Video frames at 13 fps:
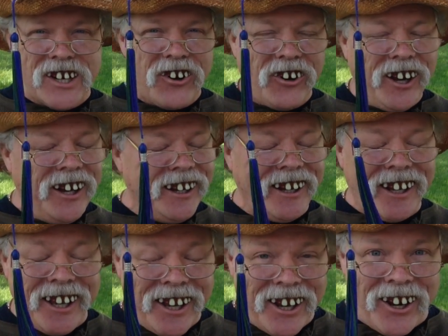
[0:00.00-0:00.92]
Well,
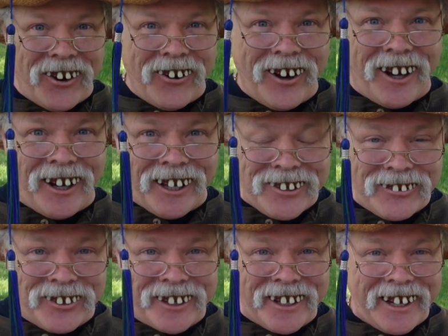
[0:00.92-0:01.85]
hello,
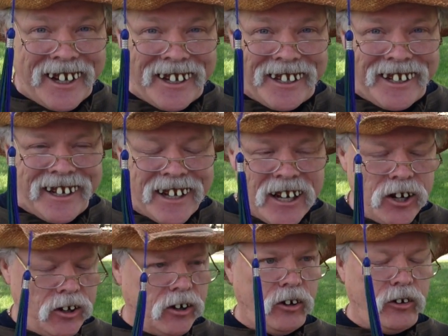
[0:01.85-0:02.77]
Hollywood Hailee,
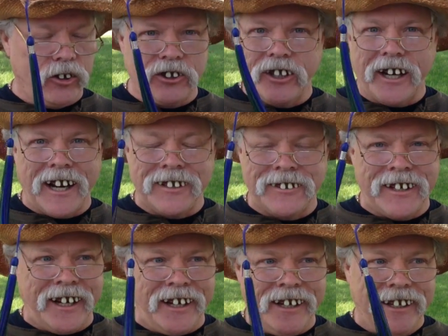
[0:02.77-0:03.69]
or should I
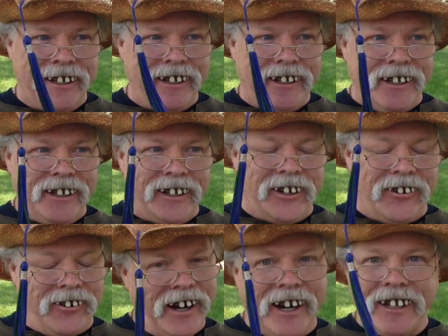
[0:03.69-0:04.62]
say,
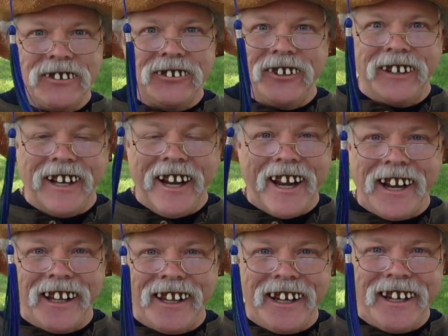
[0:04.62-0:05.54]
Graduate
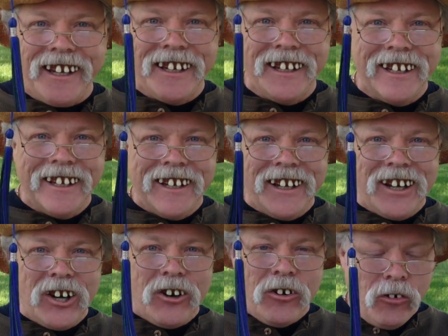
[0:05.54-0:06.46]
Hailee.
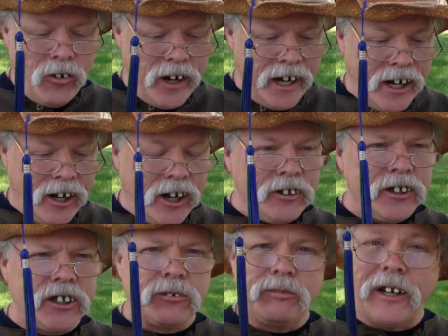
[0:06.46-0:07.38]
Well, on
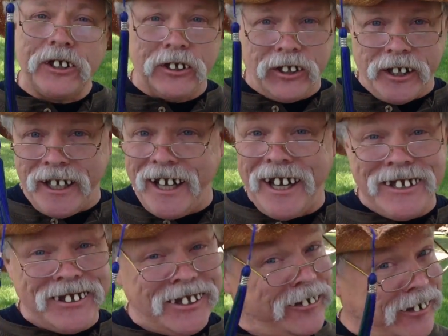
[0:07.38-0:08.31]
this special
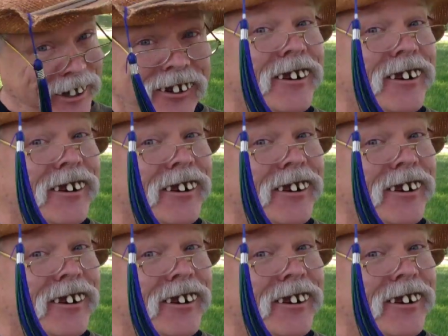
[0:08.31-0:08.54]
occasion of your